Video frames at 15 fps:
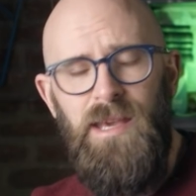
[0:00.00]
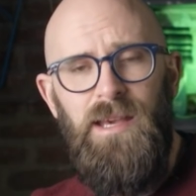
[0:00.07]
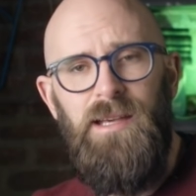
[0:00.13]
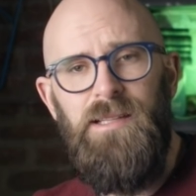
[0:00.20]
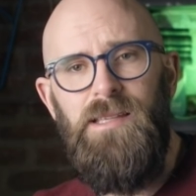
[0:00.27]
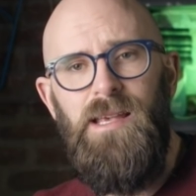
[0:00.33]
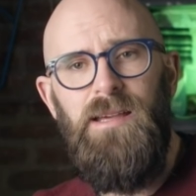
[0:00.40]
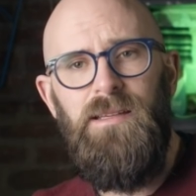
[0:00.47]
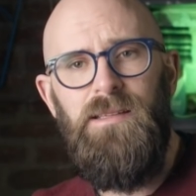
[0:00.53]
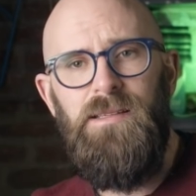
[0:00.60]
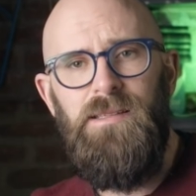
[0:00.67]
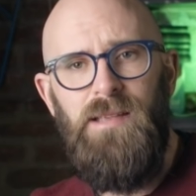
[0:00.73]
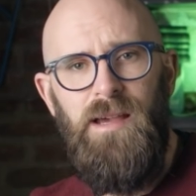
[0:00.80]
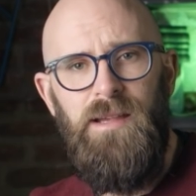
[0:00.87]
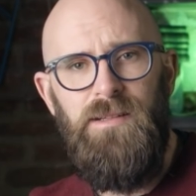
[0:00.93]
a circus
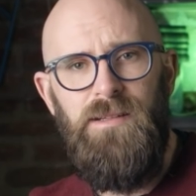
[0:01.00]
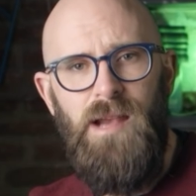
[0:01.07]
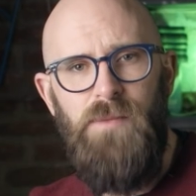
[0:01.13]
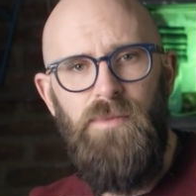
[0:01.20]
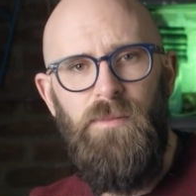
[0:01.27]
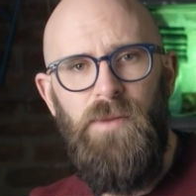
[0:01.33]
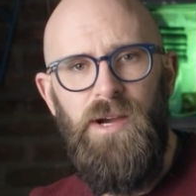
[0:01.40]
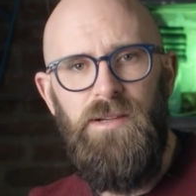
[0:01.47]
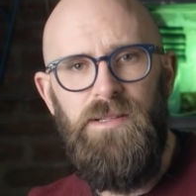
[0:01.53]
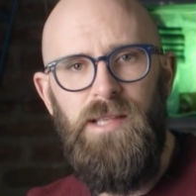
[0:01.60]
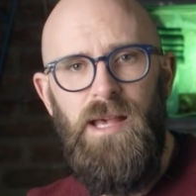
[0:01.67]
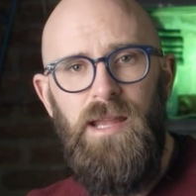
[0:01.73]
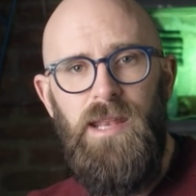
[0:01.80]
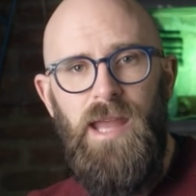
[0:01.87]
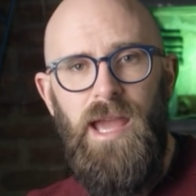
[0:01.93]
sideshow
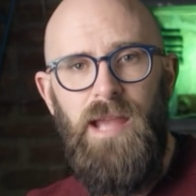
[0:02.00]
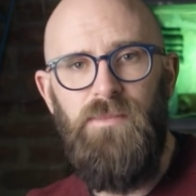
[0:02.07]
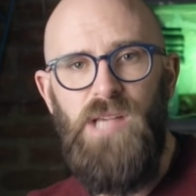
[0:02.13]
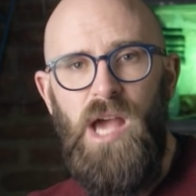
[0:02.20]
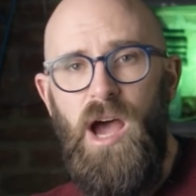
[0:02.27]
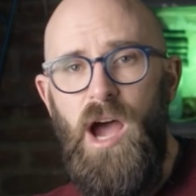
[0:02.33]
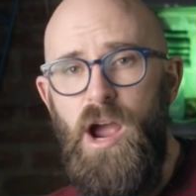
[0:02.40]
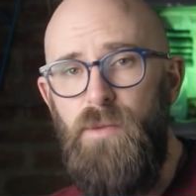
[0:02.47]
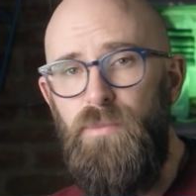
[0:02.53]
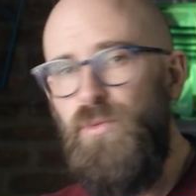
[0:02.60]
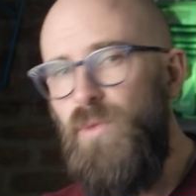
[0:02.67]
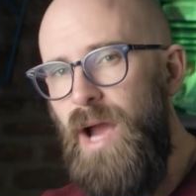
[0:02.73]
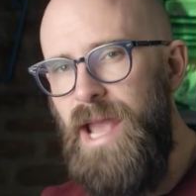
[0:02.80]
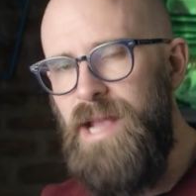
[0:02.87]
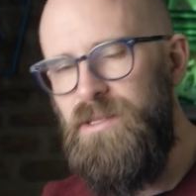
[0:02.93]
promoter named Hope
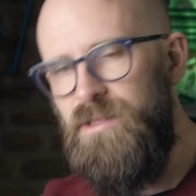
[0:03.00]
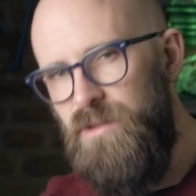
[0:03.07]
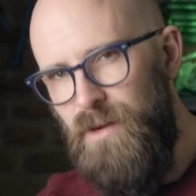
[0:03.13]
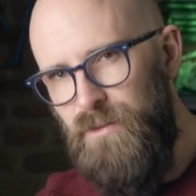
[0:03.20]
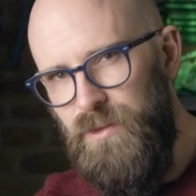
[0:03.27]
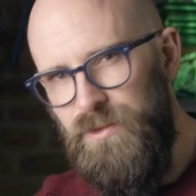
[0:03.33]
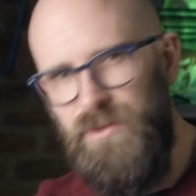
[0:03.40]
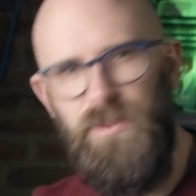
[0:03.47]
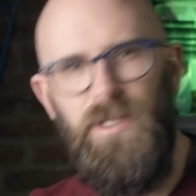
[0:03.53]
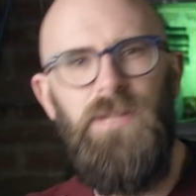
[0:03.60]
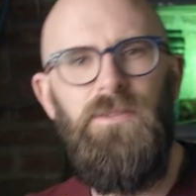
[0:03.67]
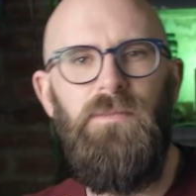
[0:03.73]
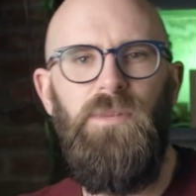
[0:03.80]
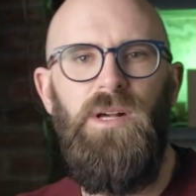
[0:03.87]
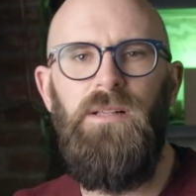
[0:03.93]
Wade travelled
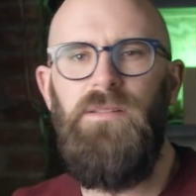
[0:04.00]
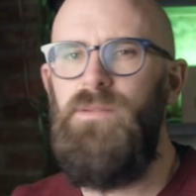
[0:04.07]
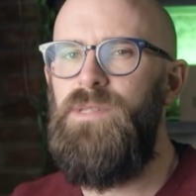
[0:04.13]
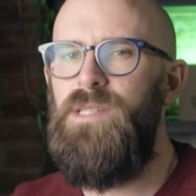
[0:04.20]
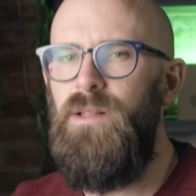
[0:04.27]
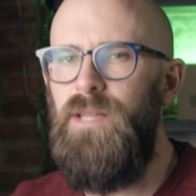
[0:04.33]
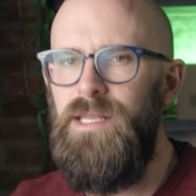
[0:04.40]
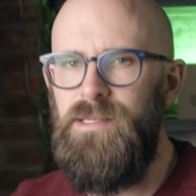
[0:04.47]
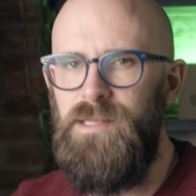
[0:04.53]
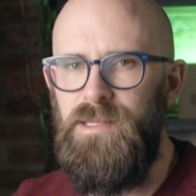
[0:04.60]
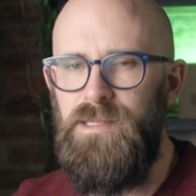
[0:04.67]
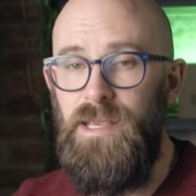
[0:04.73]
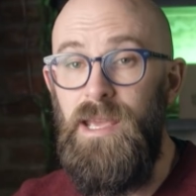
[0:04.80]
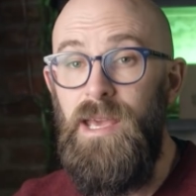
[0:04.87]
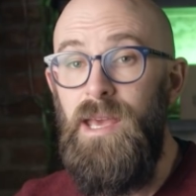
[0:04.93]
300 miles from Salt Lake
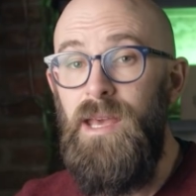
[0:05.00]
City